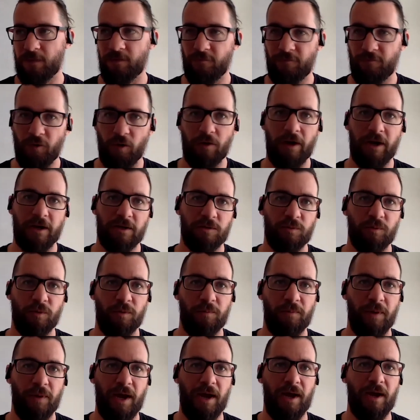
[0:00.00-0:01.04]
4X would
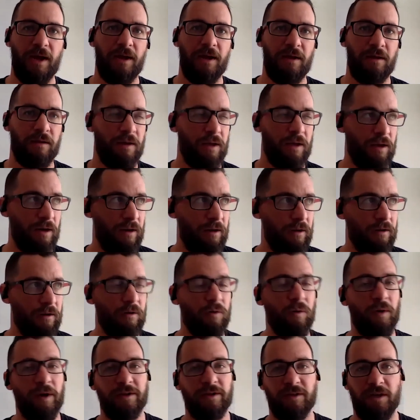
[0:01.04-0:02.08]
pay, and in
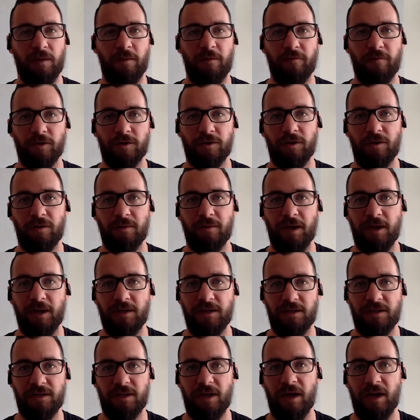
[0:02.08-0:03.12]
Queensland we've got two major
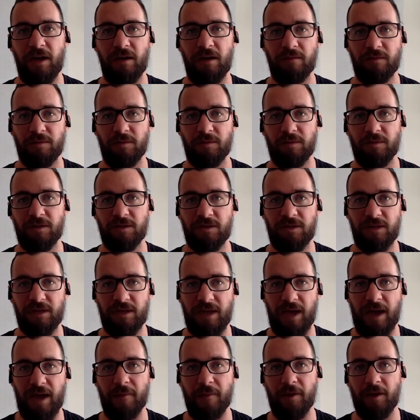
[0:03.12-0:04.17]
stadiums, which is the
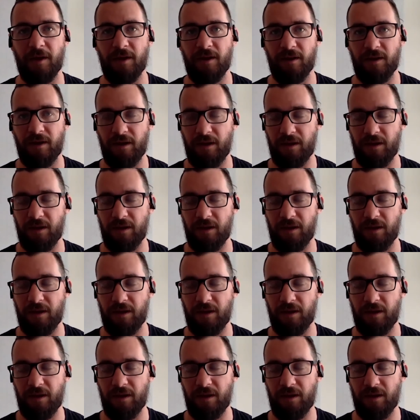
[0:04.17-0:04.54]
Gabba,